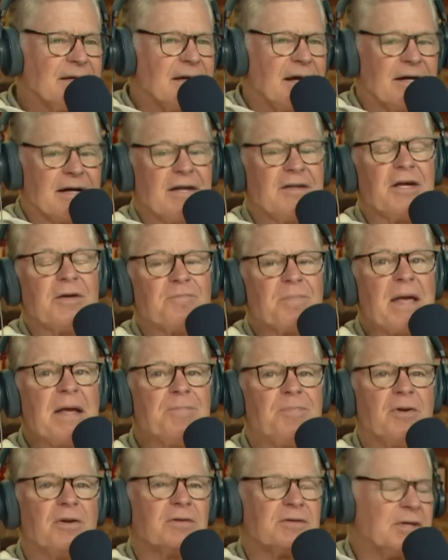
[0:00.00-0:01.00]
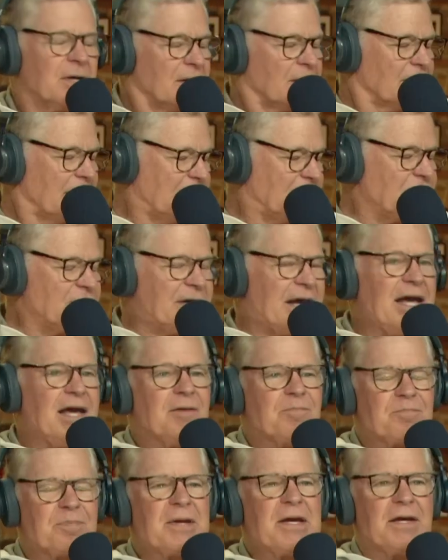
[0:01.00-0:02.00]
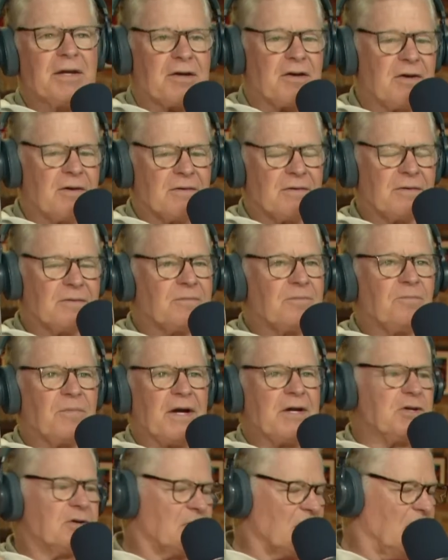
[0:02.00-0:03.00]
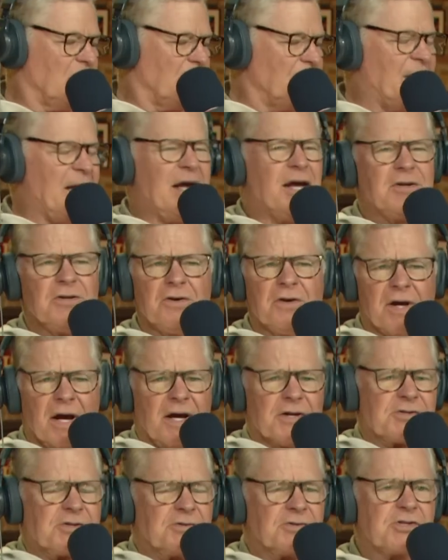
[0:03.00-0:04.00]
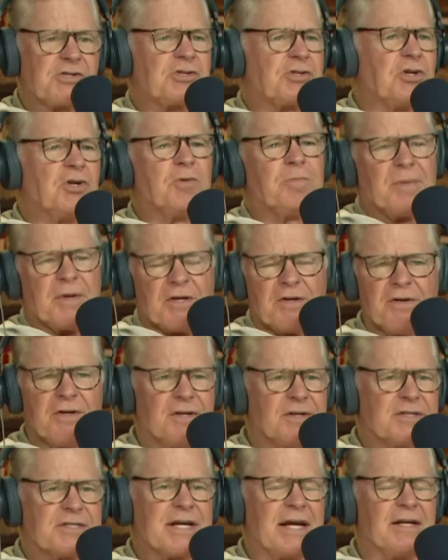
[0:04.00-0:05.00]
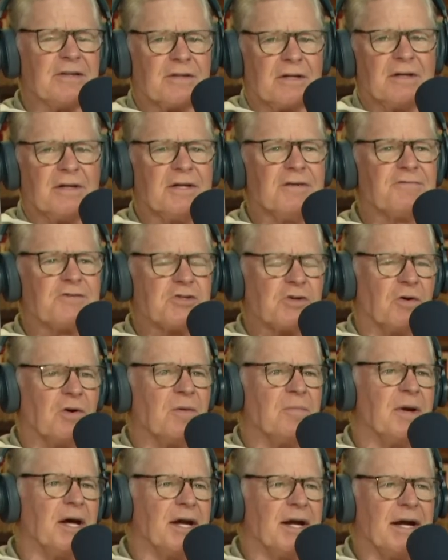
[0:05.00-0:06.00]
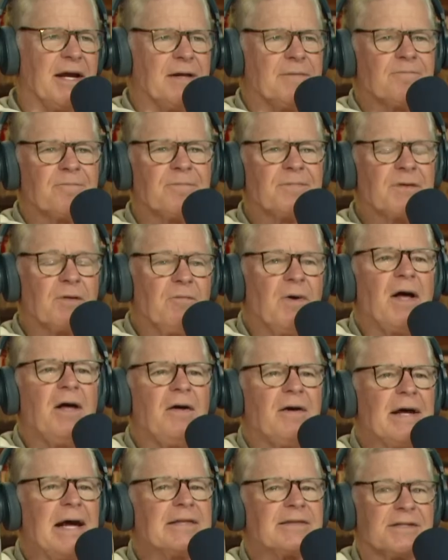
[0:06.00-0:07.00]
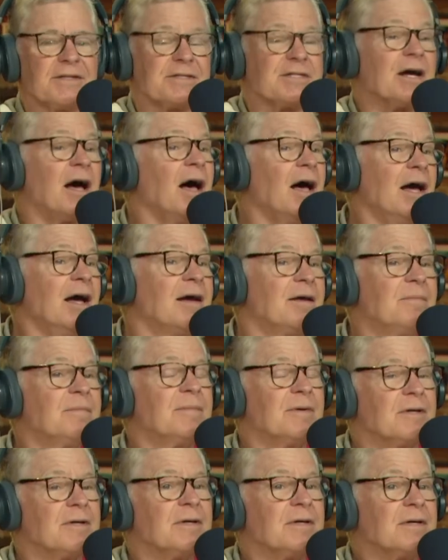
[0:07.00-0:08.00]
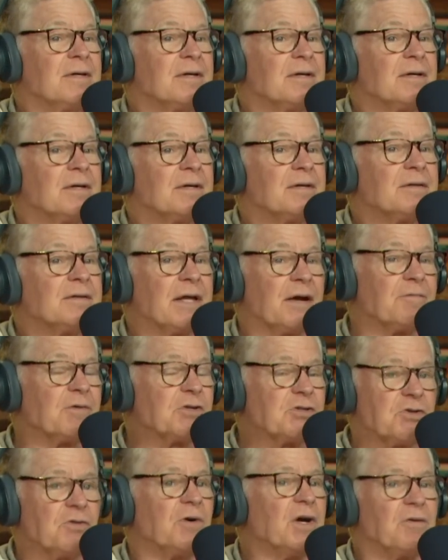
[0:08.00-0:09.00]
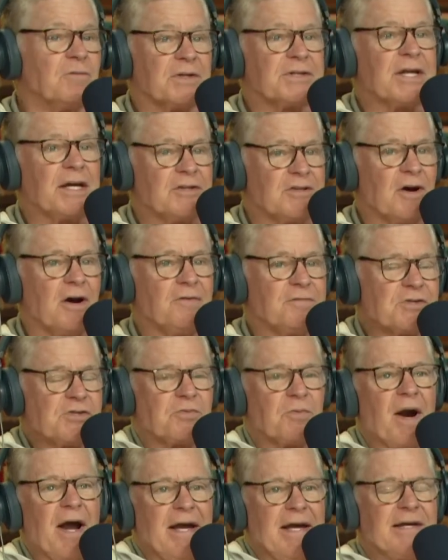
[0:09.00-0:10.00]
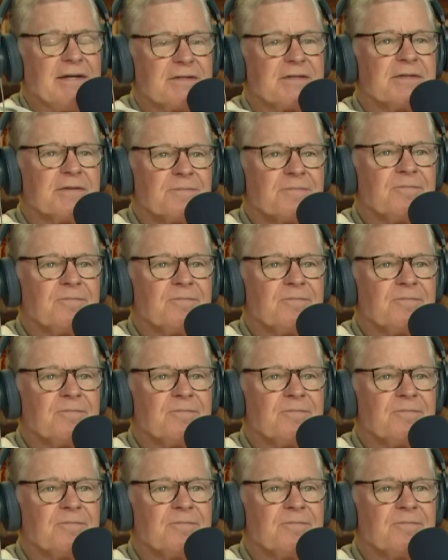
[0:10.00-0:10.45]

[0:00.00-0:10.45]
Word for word: And I think people, like, you can't pick where you go, man, you guys are stupid. You didn't take the Live Tour money. Well, at the time, they were doing what they thought was right.